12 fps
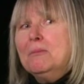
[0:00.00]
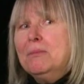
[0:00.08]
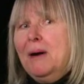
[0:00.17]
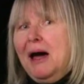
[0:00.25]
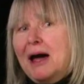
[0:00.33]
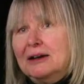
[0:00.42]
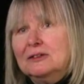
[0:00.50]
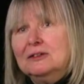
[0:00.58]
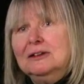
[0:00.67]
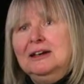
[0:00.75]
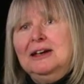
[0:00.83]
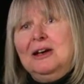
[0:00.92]

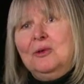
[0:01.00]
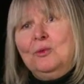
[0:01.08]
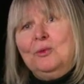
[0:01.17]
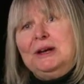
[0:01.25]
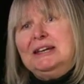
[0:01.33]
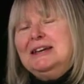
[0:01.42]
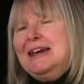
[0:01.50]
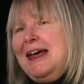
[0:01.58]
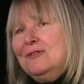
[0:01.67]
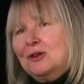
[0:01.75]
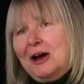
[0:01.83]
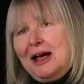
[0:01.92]
But we
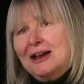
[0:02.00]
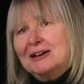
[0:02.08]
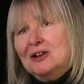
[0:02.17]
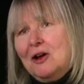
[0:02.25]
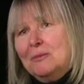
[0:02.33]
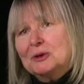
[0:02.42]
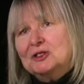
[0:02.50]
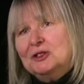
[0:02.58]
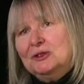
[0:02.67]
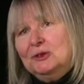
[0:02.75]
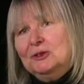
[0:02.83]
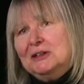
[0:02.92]
never had an
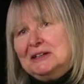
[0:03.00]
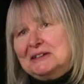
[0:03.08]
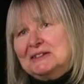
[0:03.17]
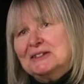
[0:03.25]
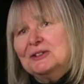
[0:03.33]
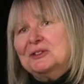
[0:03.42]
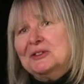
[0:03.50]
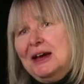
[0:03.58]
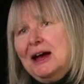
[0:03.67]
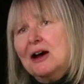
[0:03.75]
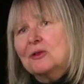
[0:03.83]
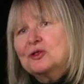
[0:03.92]
opportunity until
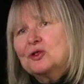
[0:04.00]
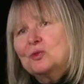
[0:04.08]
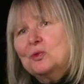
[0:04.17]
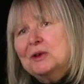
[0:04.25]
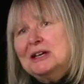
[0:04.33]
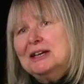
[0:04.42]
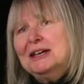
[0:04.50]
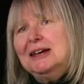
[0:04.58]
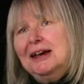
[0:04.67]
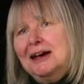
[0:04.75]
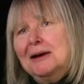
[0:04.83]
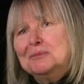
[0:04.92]
now to really
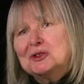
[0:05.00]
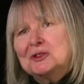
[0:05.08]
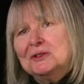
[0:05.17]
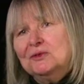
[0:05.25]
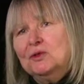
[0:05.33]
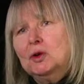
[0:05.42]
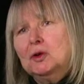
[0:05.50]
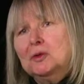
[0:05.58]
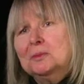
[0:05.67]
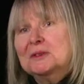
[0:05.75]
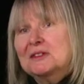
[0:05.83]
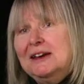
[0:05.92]
capture the
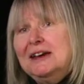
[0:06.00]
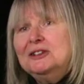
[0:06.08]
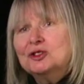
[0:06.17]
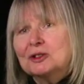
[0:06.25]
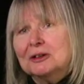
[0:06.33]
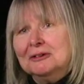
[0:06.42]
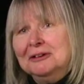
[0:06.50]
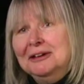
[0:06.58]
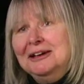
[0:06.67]
full potential